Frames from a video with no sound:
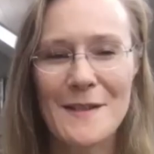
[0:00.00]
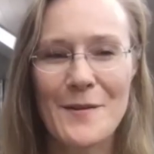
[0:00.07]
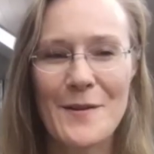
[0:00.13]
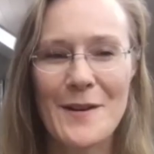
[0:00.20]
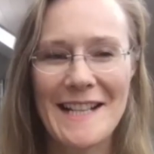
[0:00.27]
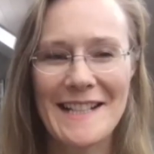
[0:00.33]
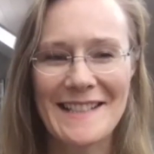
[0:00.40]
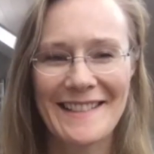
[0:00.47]

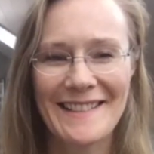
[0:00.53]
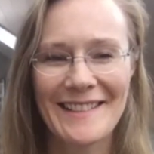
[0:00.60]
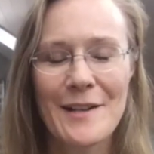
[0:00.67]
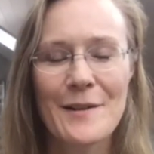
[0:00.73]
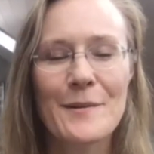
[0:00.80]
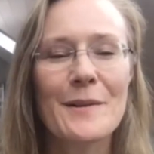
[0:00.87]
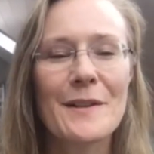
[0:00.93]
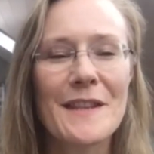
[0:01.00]
great.
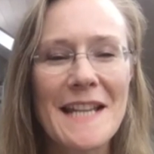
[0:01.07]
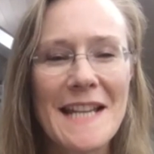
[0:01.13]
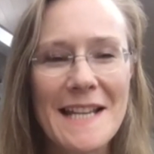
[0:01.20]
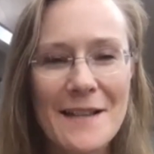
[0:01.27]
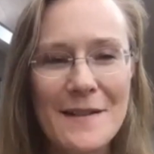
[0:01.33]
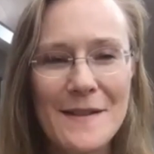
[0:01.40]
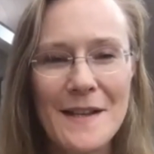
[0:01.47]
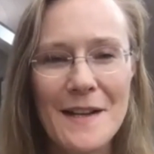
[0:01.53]
Well,
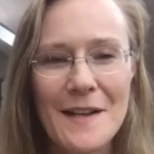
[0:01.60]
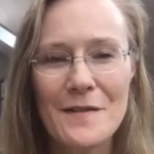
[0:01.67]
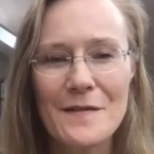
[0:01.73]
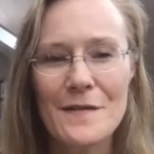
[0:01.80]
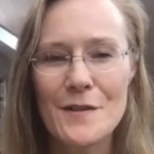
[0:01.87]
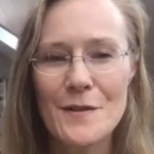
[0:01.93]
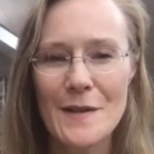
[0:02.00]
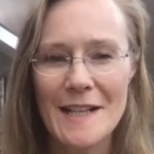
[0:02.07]
thank you,
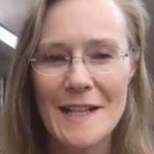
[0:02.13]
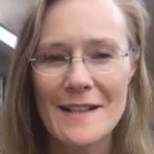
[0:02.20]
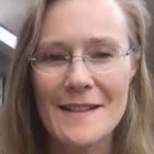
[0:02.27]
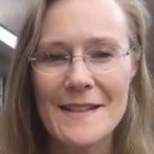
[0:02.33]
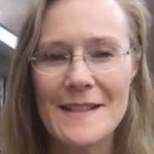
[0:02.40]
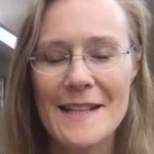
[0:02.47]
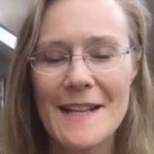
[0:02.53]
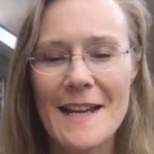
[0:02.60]
Sandra, for joining
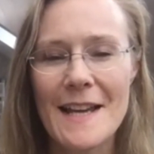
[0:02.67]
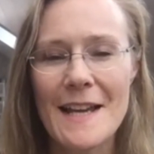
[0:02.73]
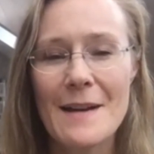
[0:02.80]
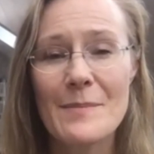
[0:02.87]
us today.